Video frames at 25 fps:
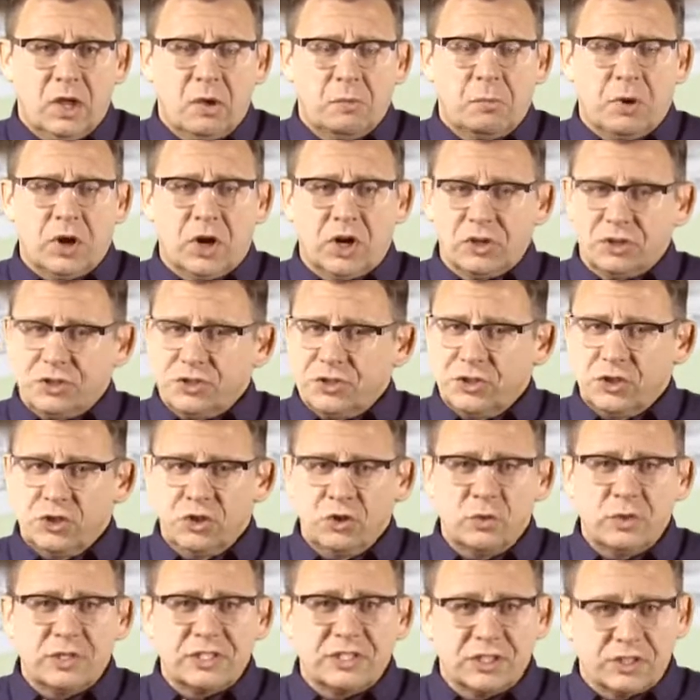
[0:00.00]
Part
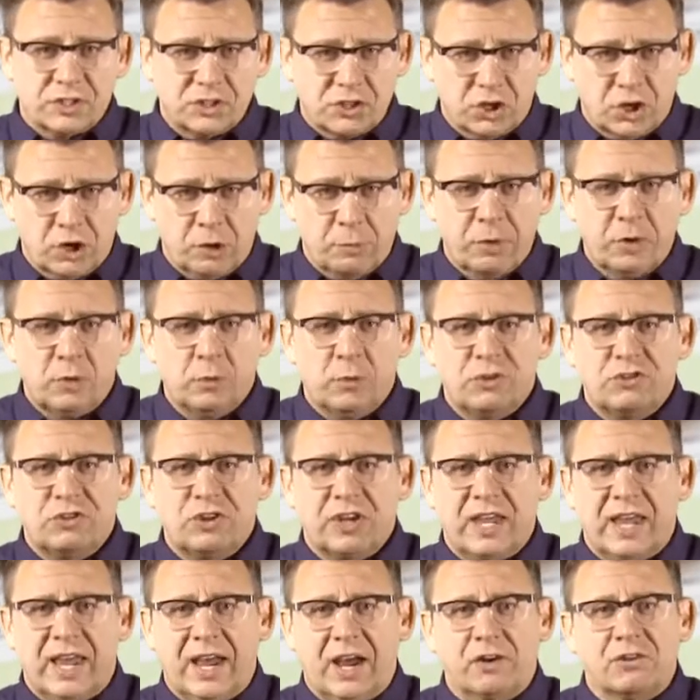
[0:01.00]
two is determine which
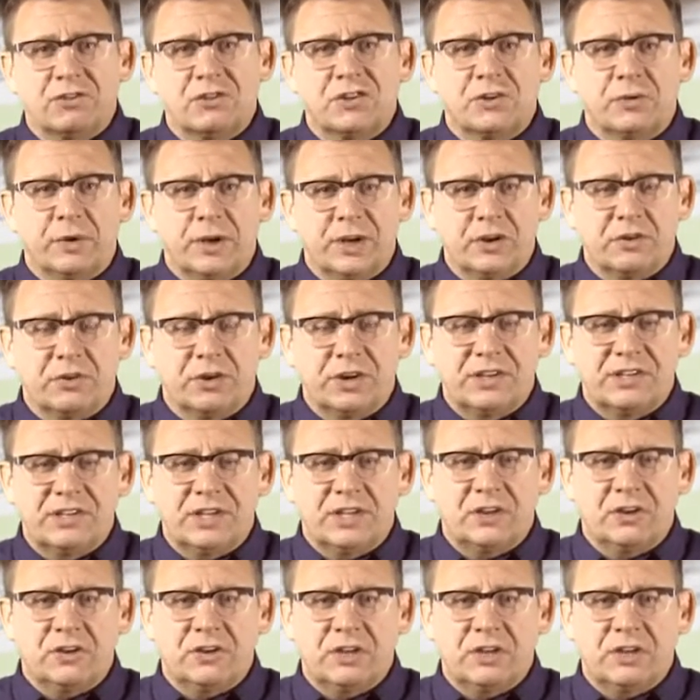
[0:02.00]
accounts are increasing or